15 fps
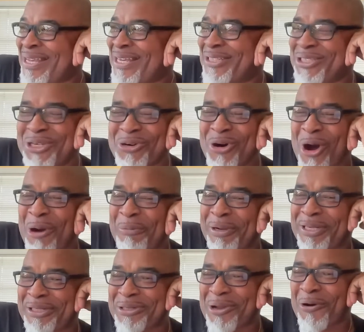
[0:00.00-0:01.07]
because you
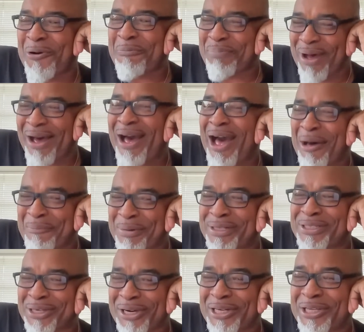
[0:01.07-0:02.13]
already know about how
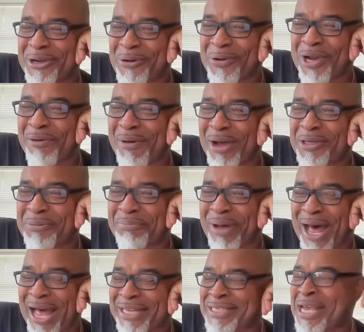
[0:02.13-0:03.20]
much honey gonna come out the
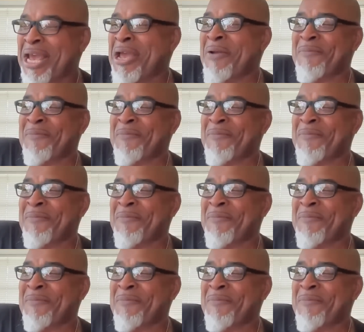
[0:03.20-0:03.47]
box.